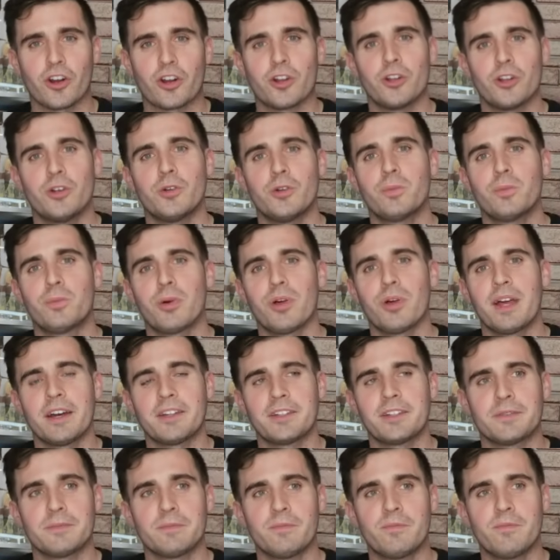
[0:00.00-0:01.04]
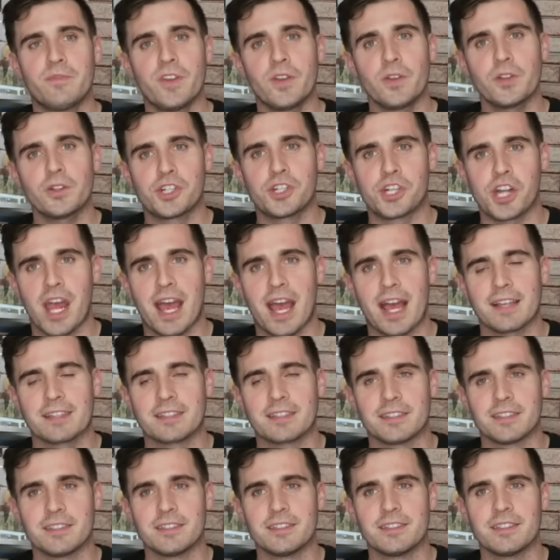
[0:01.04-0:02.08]
who played under Phil
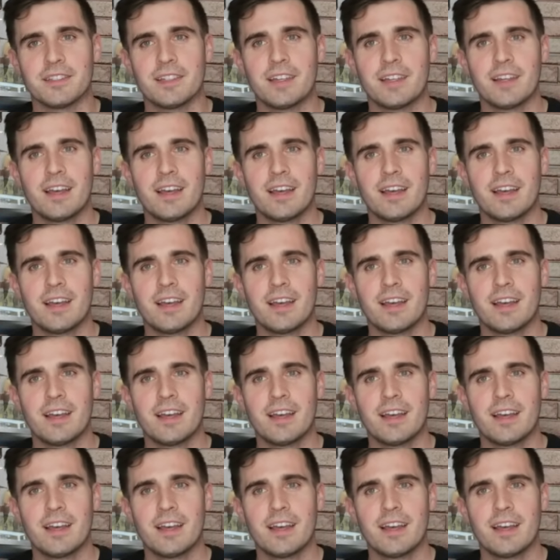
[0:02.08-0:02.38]
Jackson